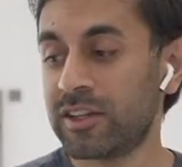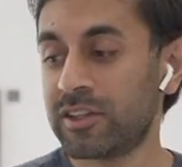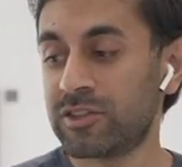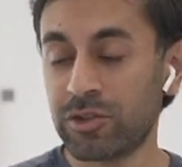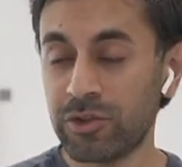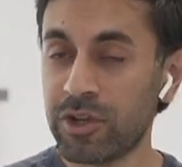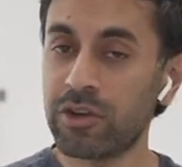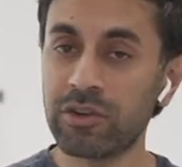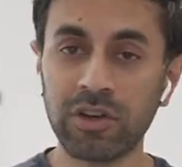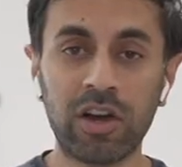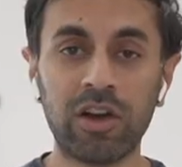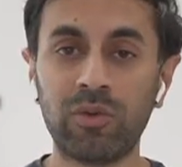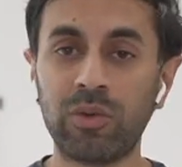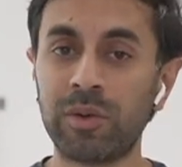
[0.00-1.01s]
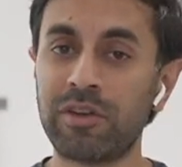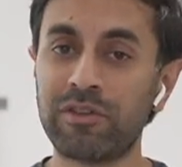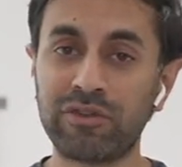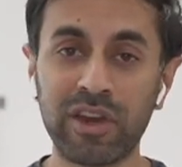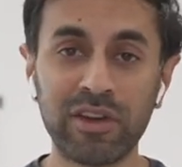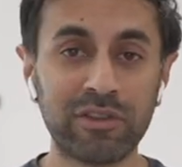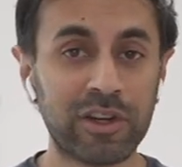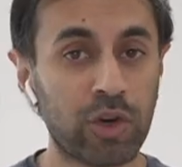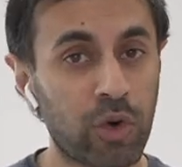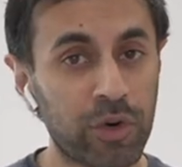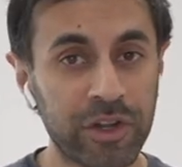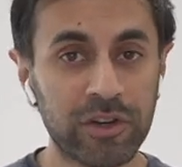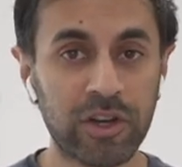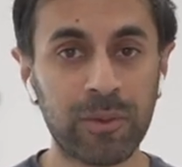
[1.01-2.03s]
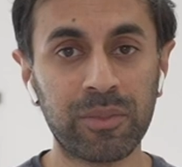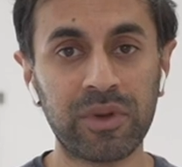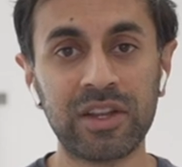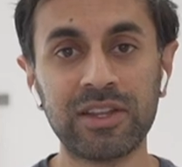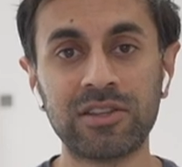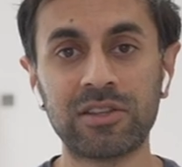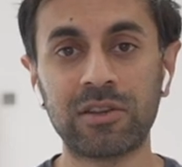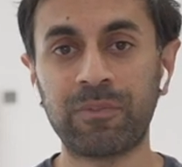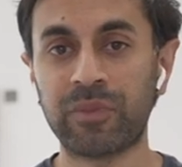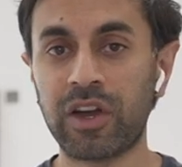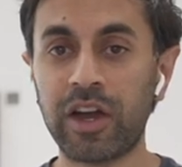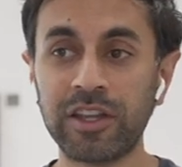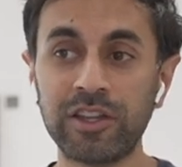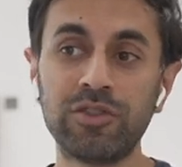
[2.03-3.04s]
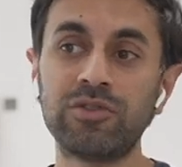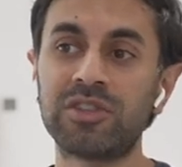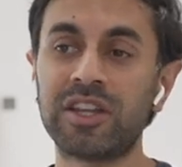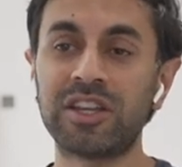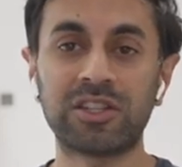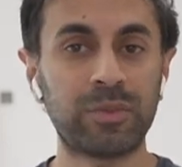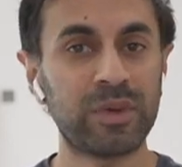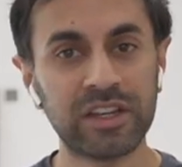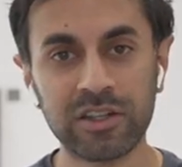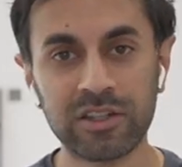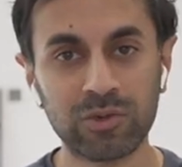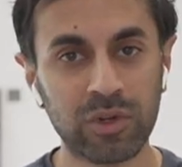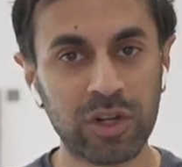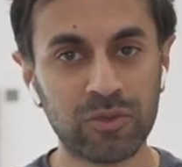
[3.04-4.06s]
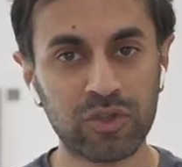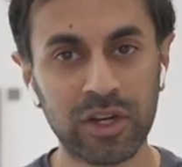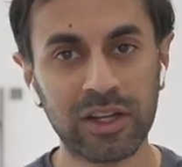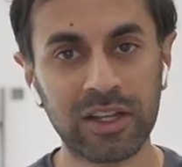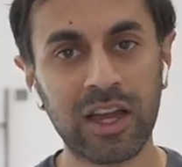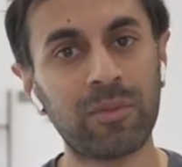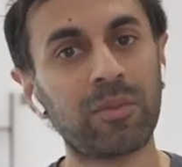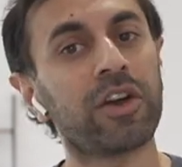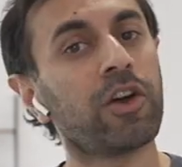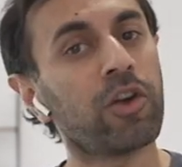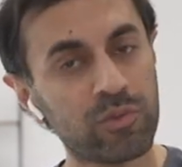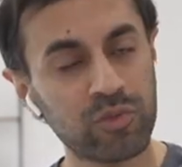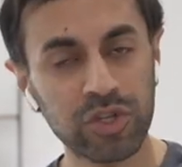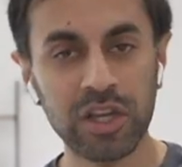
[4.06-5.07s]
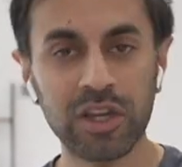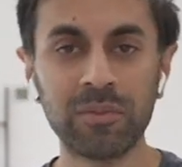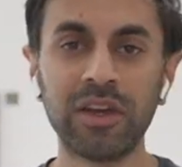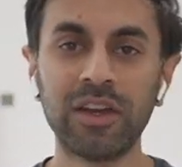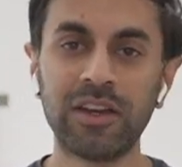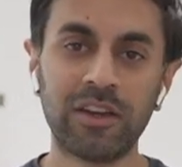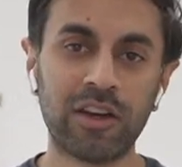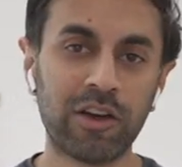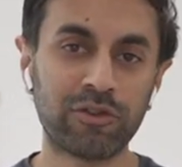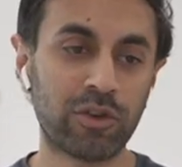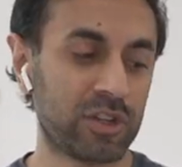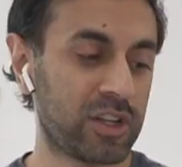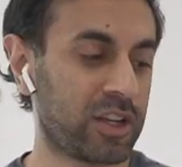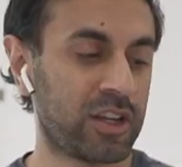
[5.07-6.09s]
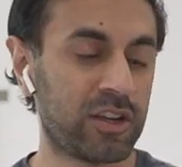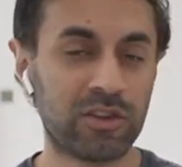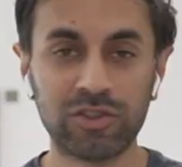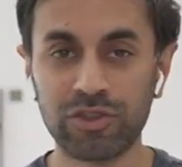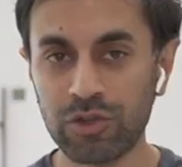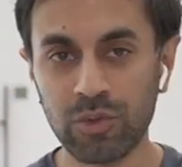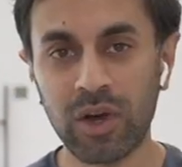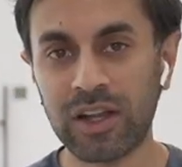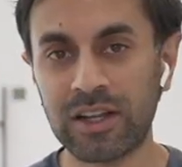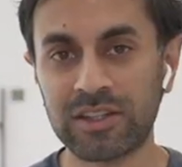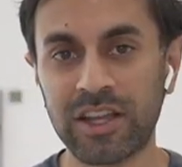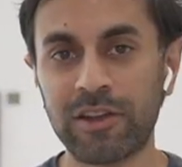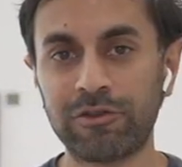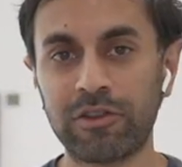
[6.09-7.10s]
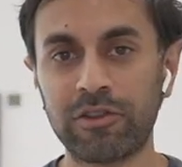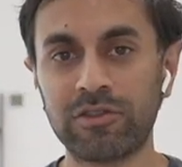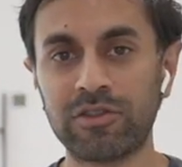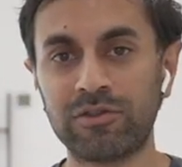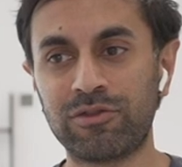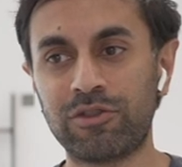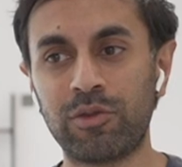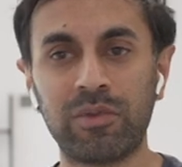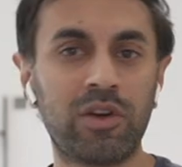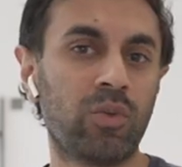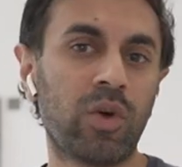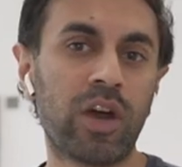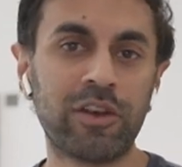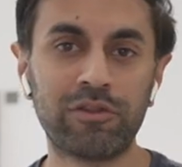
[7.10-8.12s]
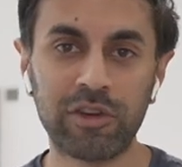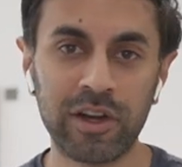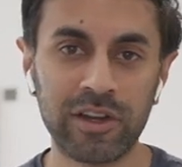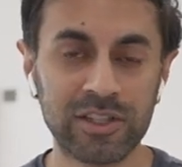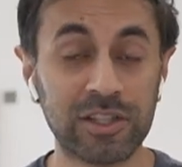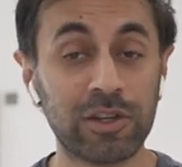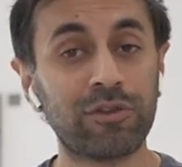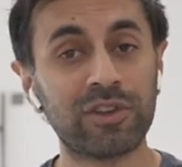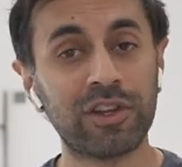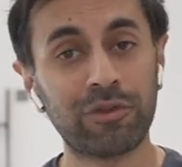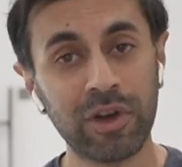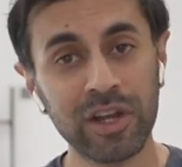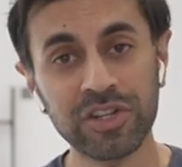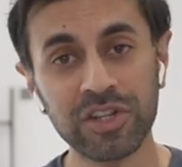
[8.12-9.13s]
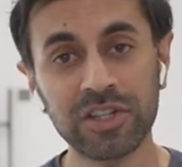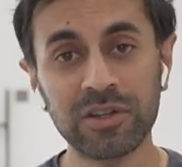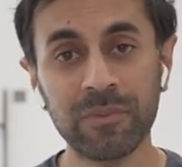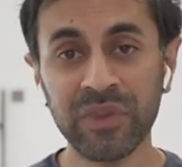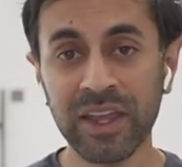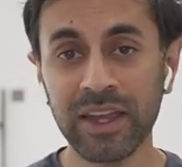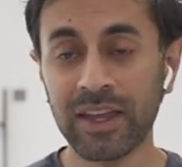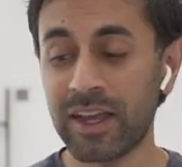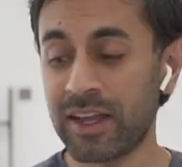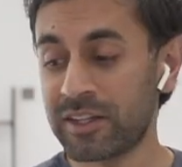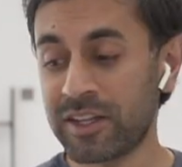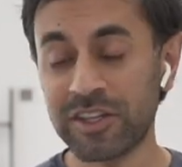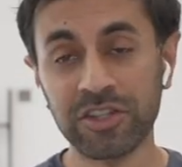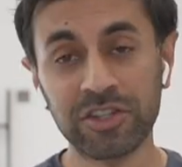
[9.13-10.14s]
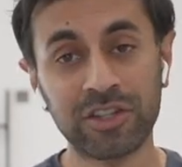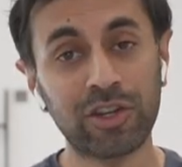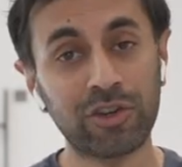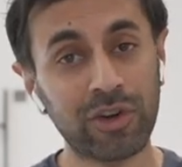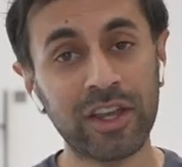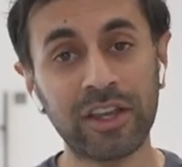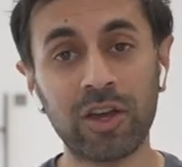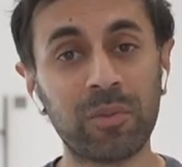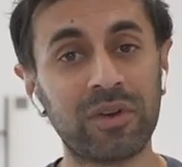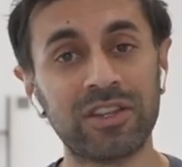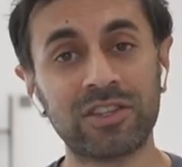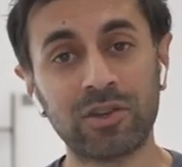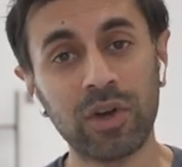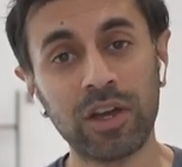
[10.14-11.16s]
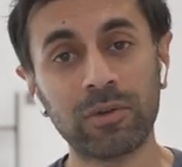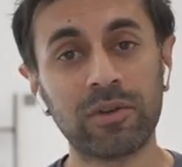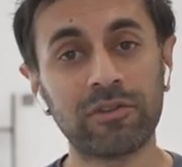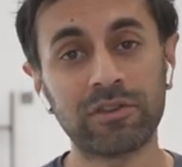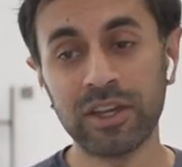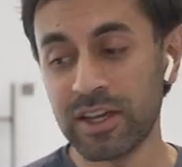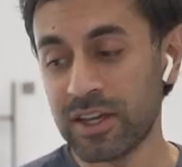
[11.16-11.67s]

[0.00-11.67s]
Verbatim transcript: Sudio are one of my favorite audio companies. I use their speakers when I'm training at my home gym. I've got their true wireless headphones from a wide variety of their ranges, and they're just a great company to work with.